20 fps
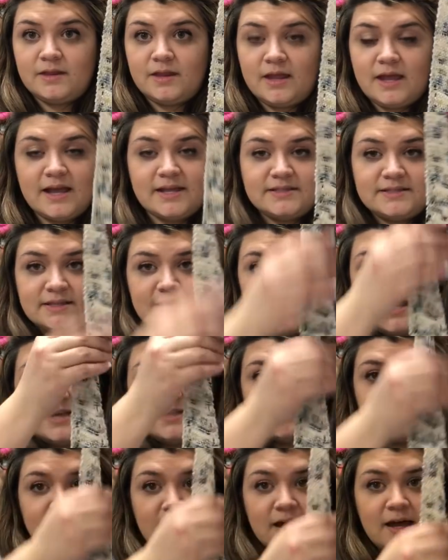
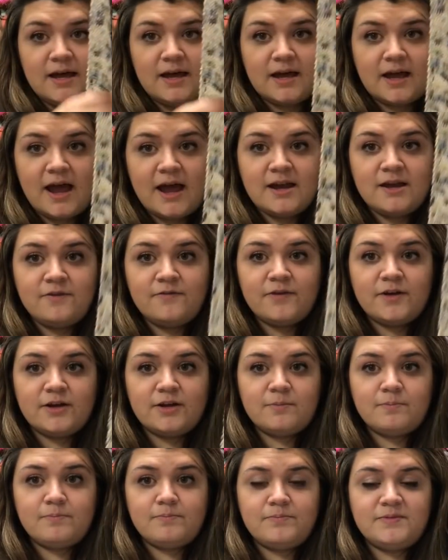it's kind of
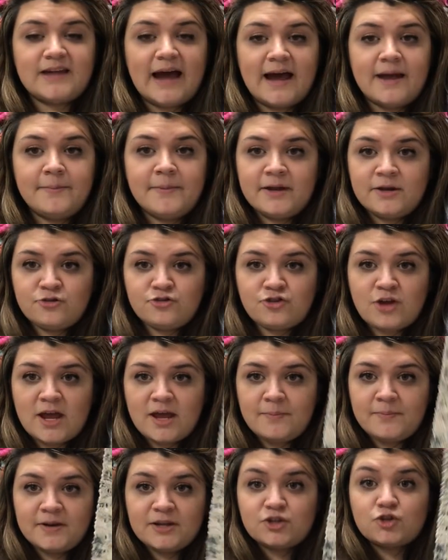a diamond
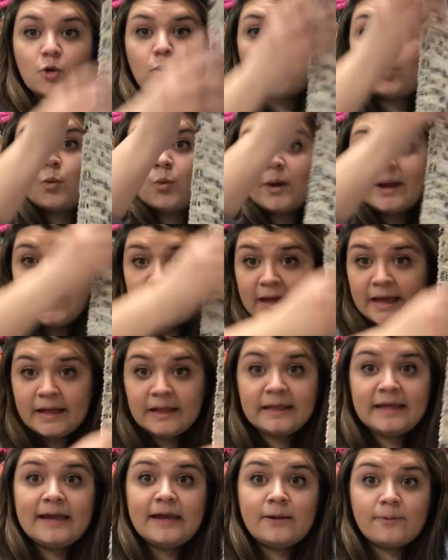shape, and it's
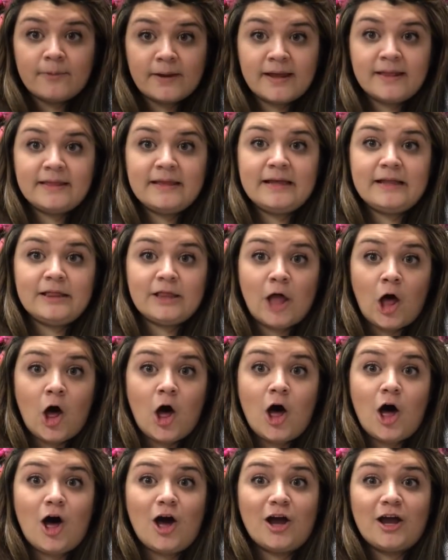really, really
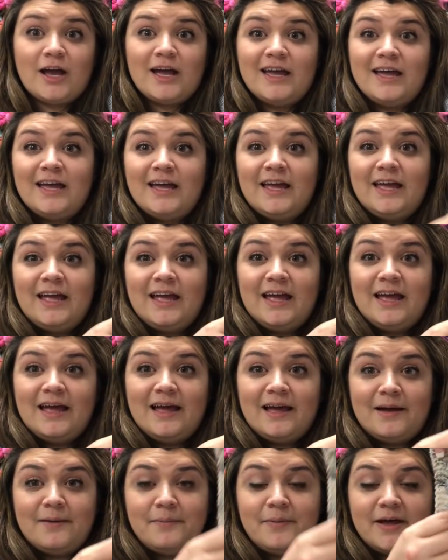long.
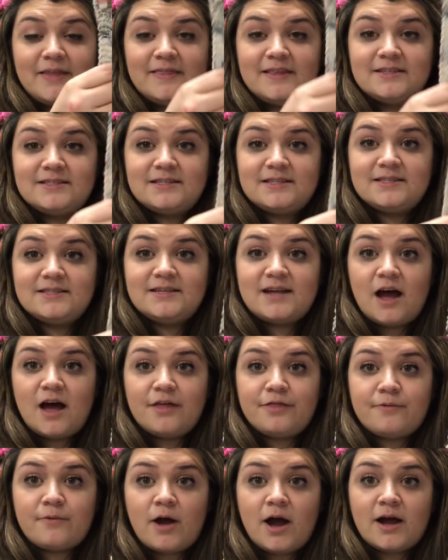But this is
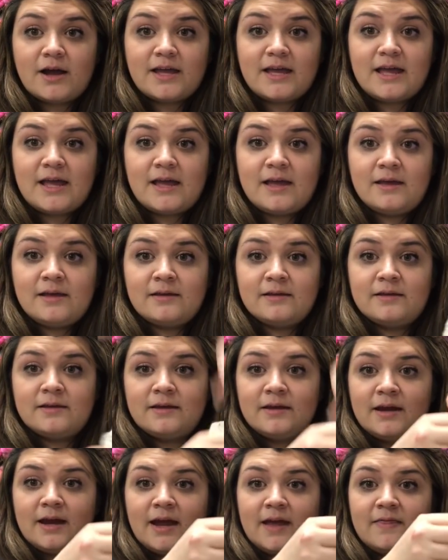Dothraki,
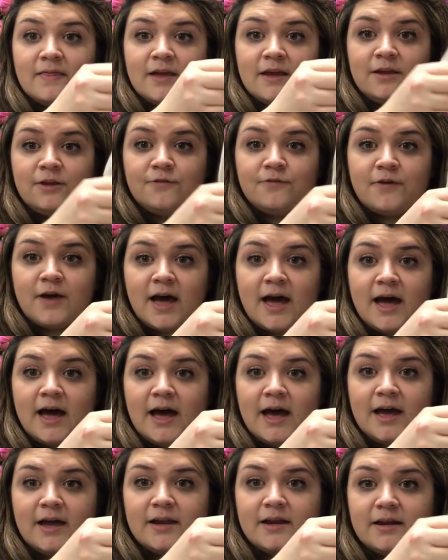and then you've
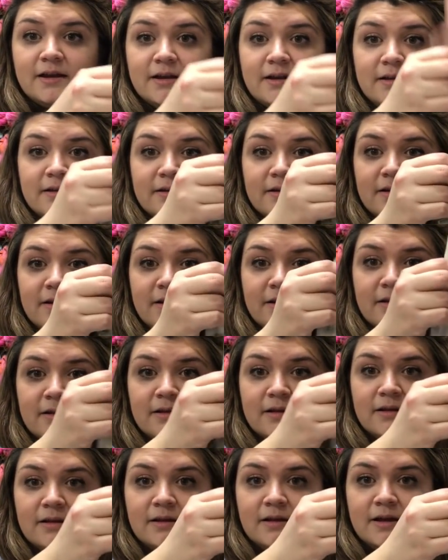got,
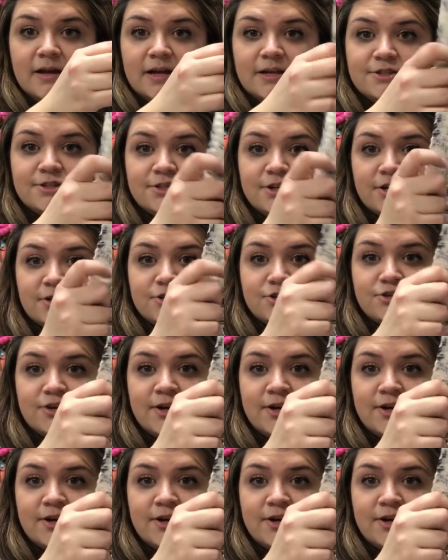it starts